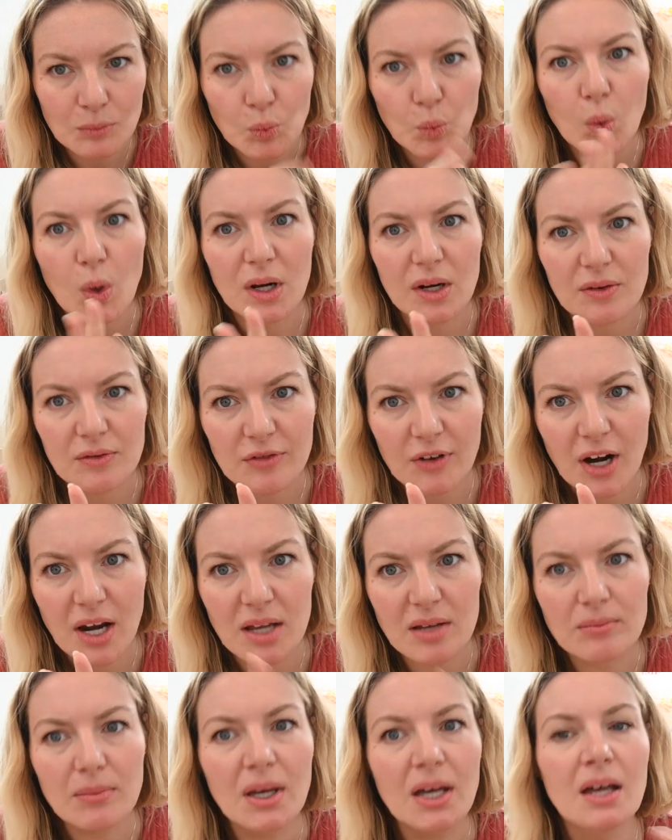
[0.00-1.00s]
want to
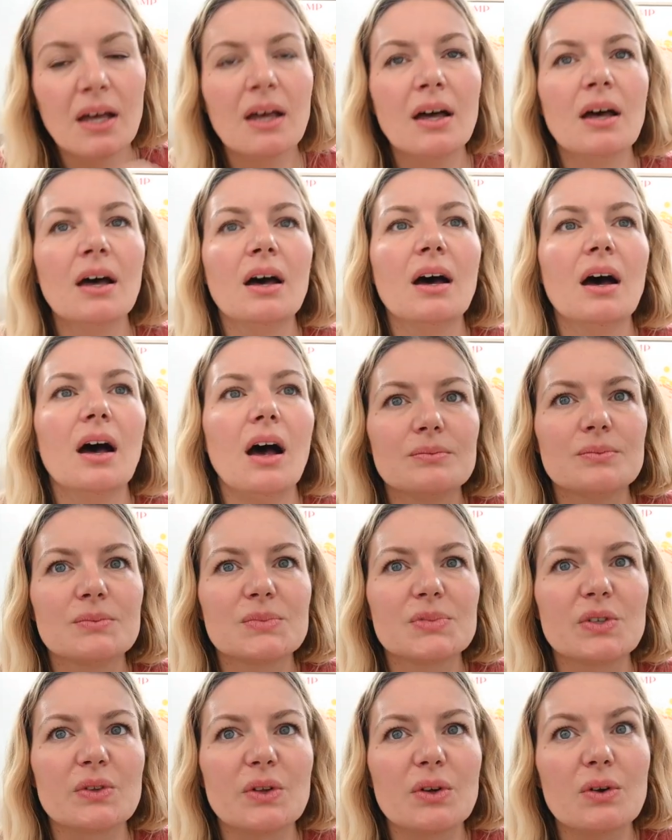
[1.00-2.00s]
frame.
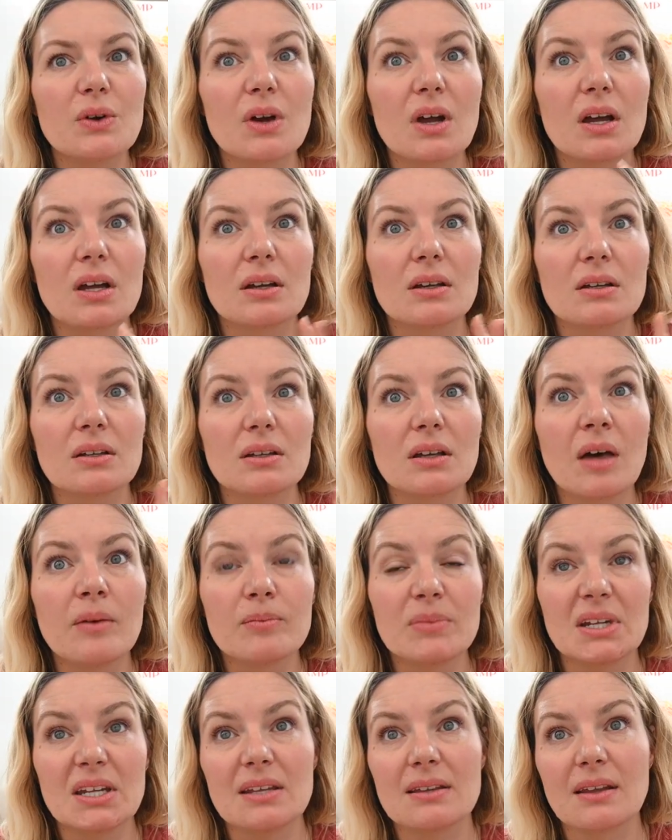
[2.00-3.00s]
So they're a
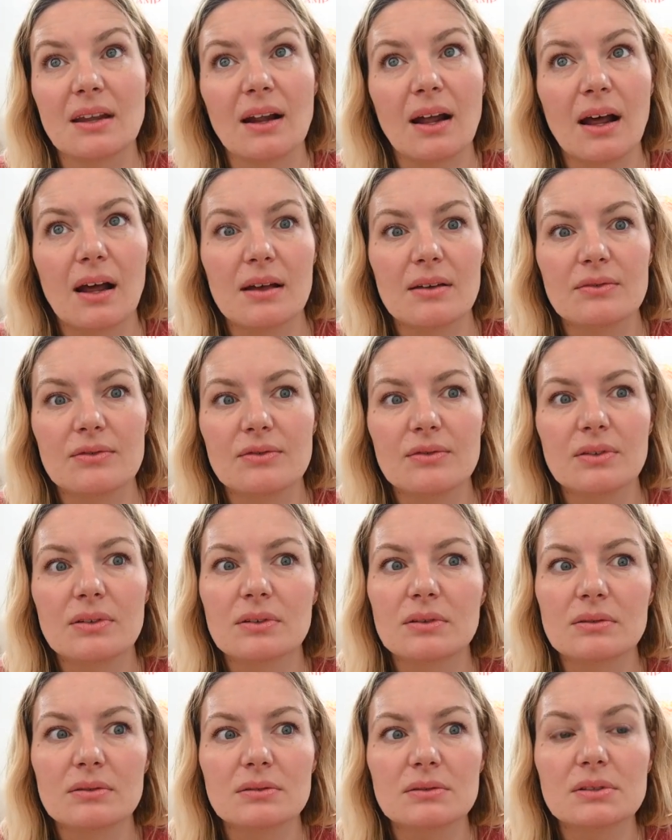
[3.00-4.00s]
company that
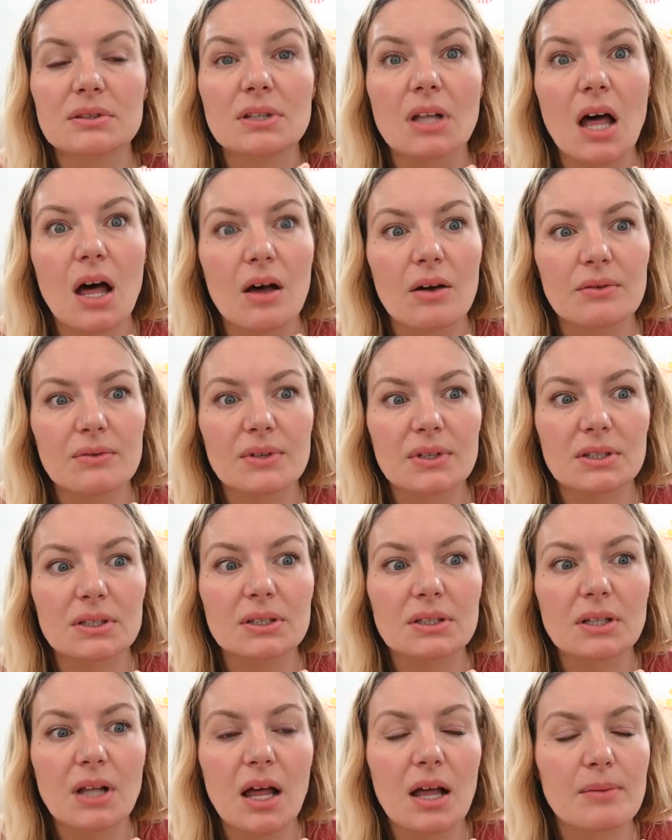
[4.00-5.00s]
I've loved,
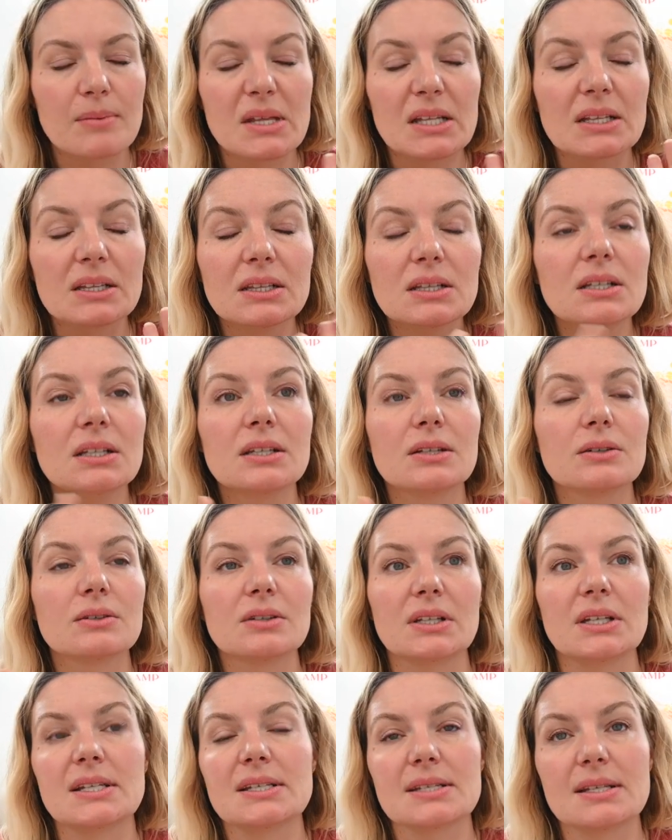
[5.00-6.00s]
I mean
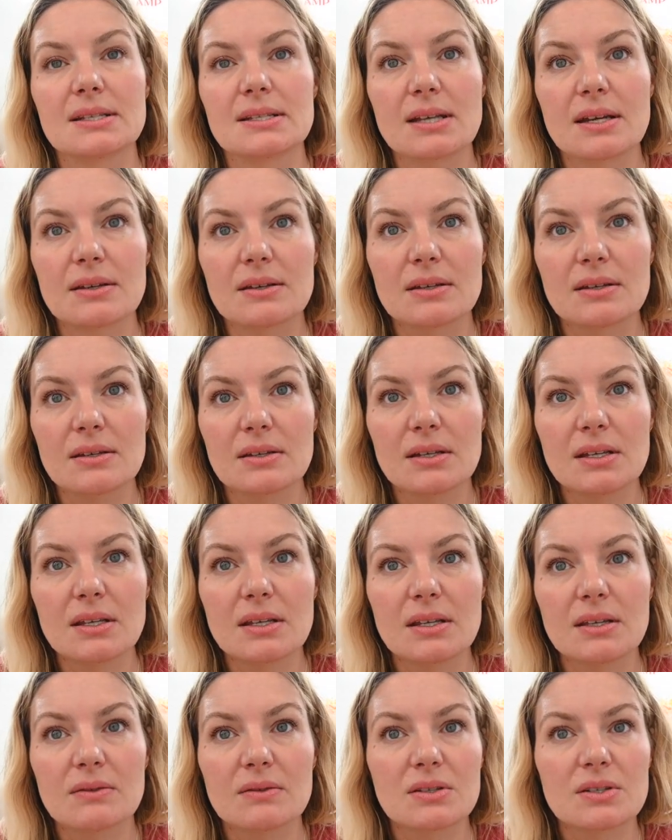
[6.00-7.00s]
literally since I
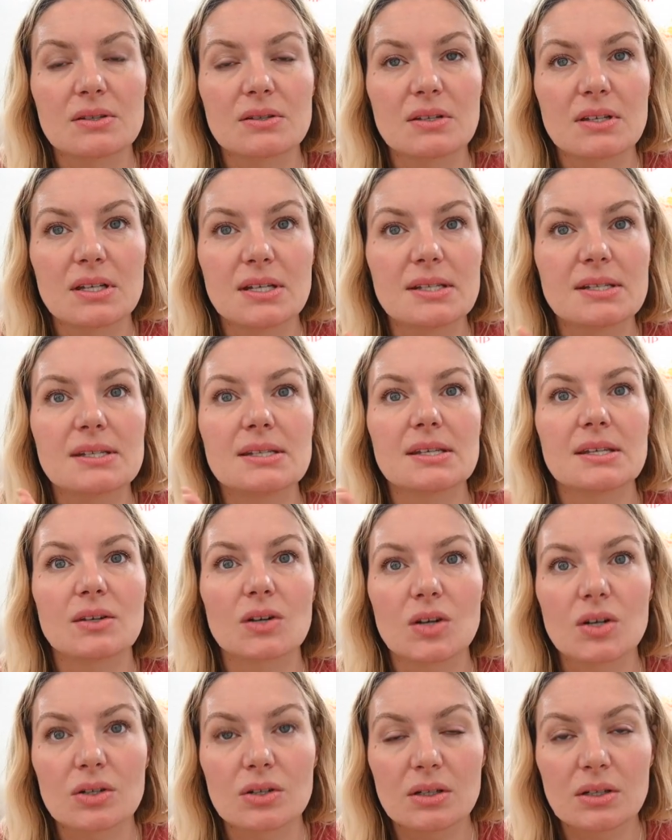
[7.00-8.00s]
even
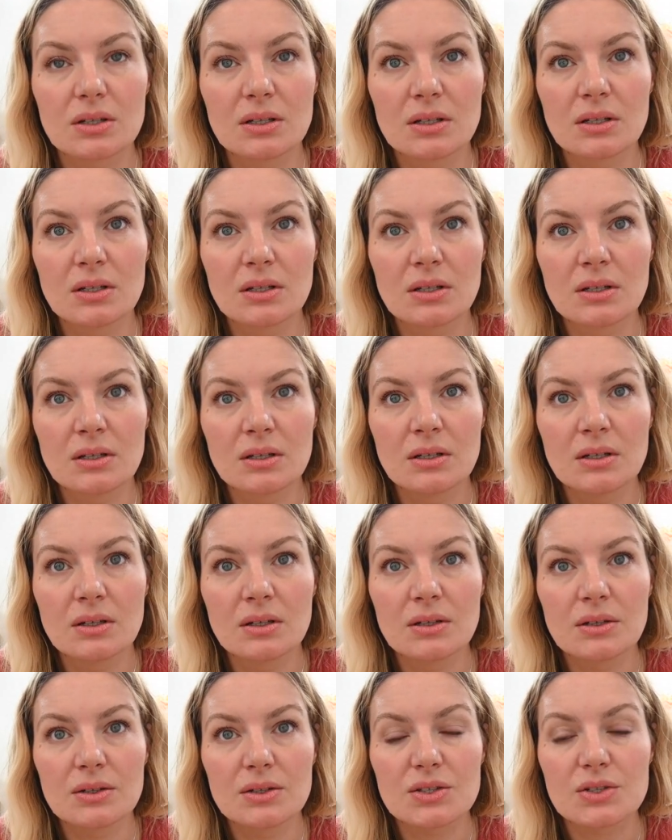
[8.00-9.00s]
considered
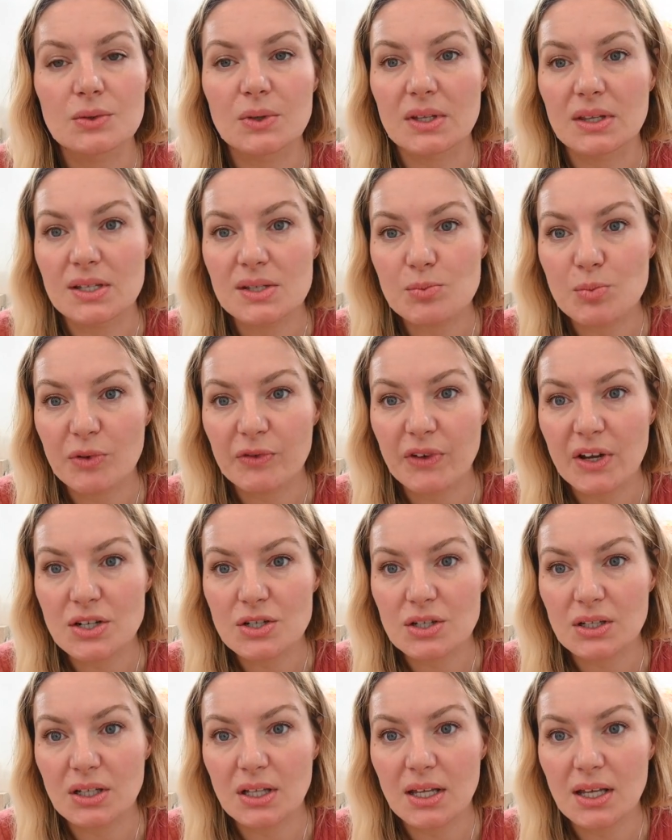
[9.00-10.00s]
doing this
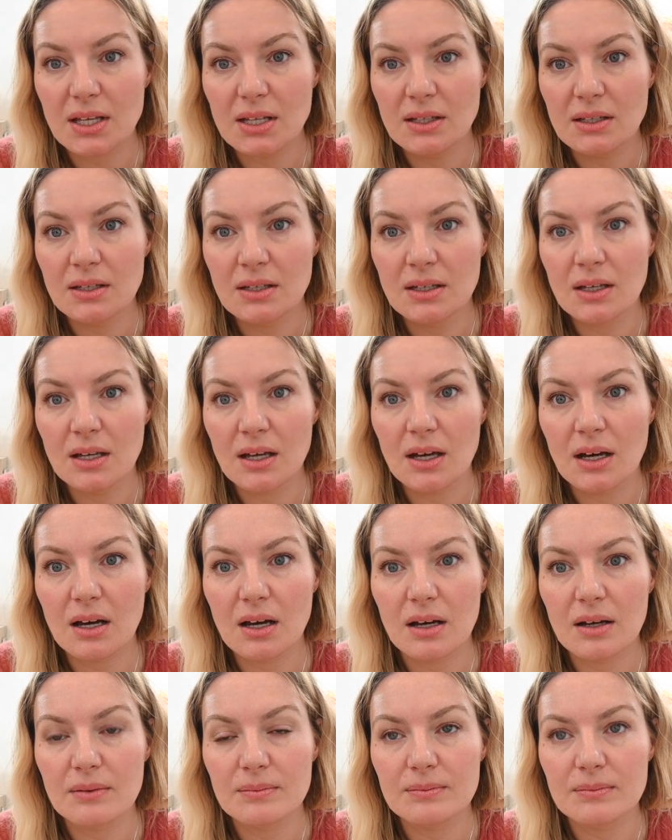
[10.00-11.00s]
professionally,
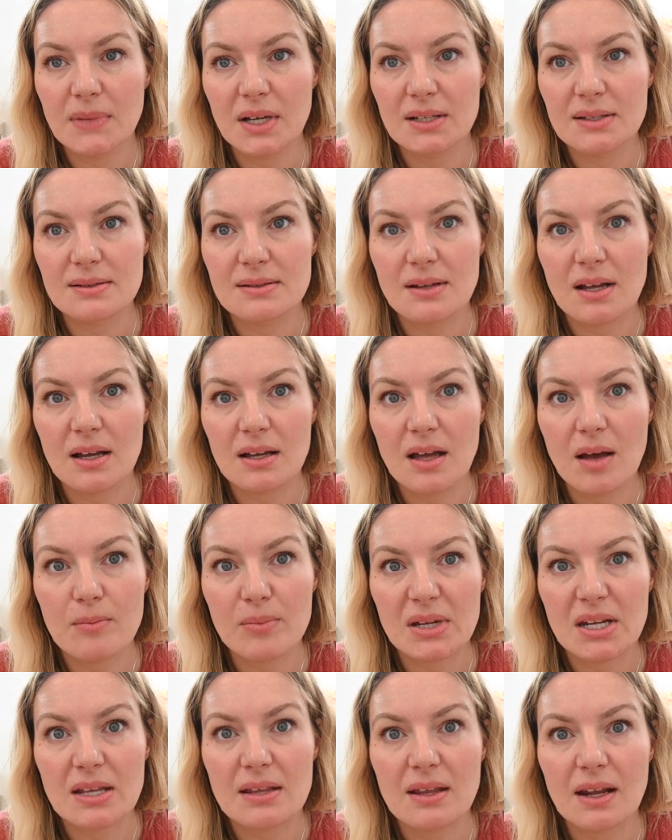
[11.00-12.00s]
and a
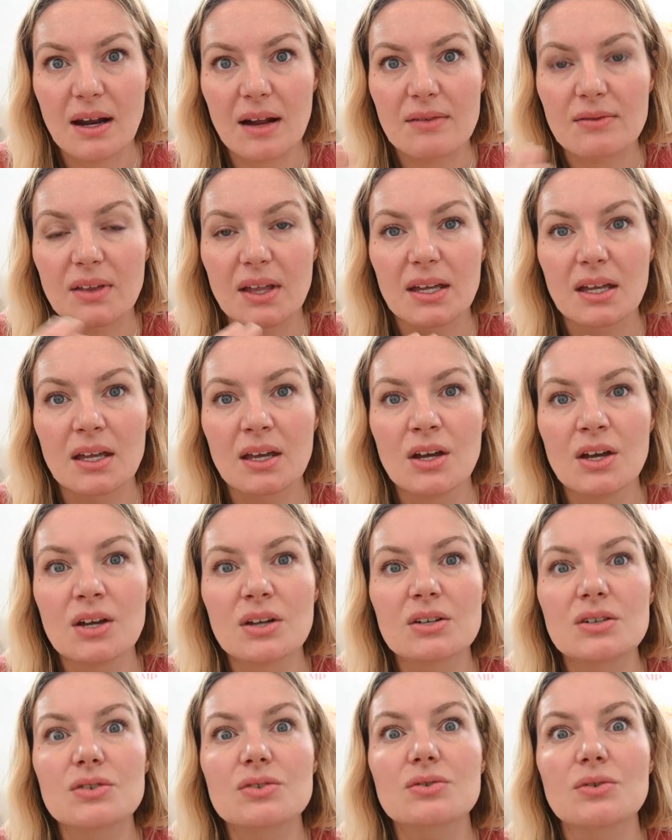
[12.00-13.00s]
company that I've like
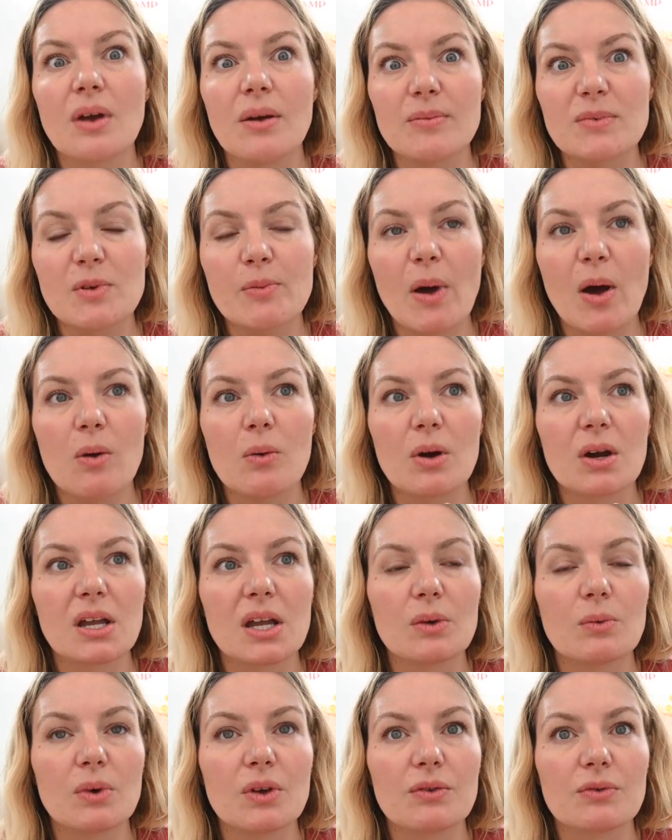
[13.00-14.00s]
dreamt about
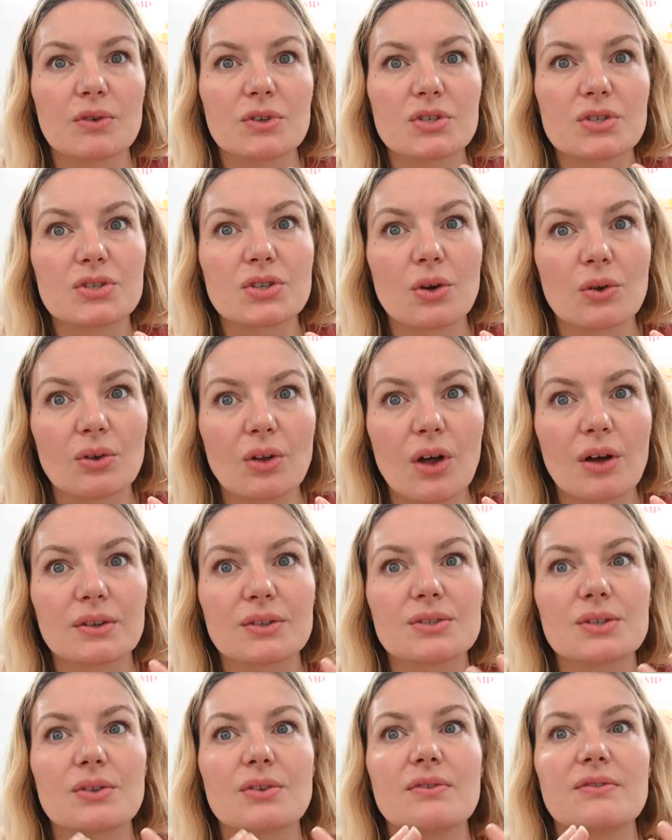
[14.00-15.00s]
working with for so long.
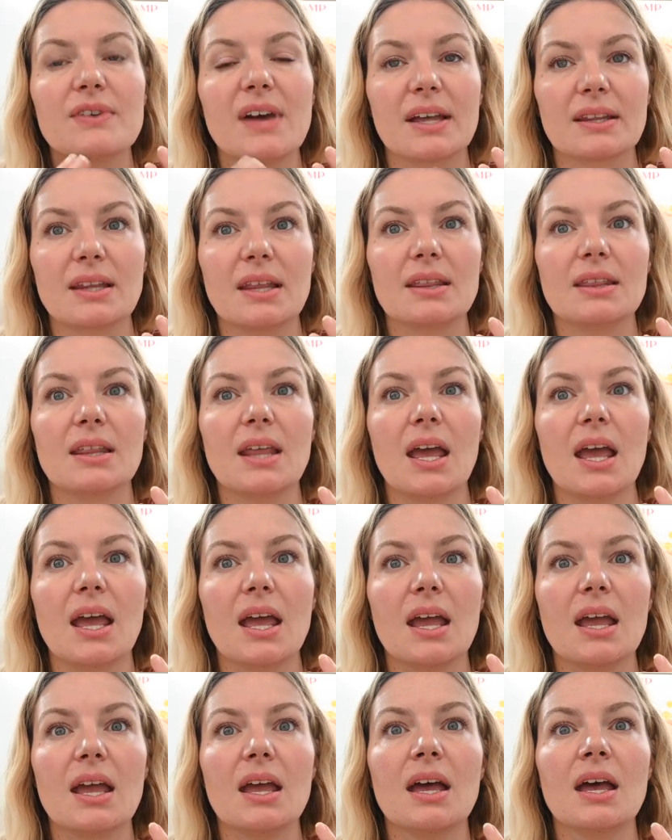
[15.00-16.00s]
So the fact that
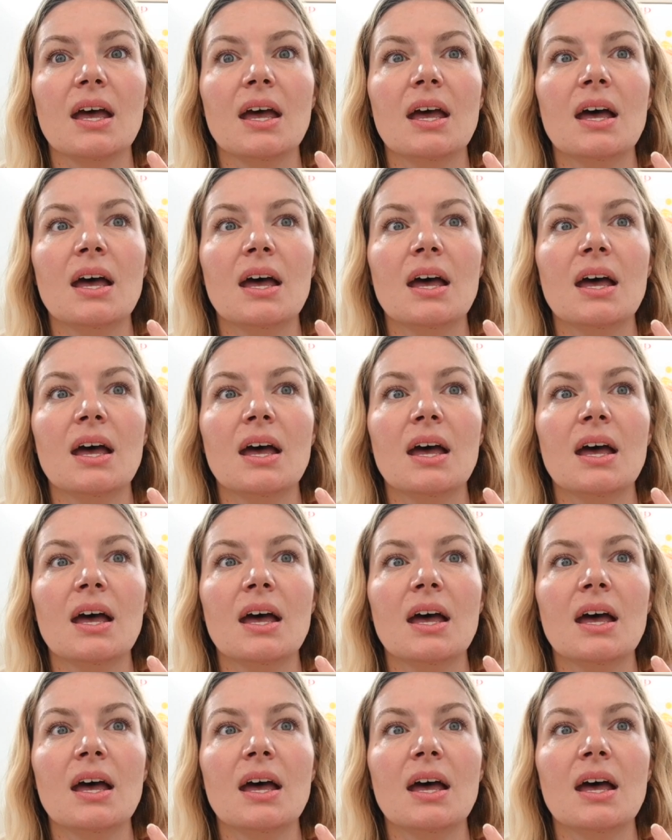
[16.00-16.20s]
they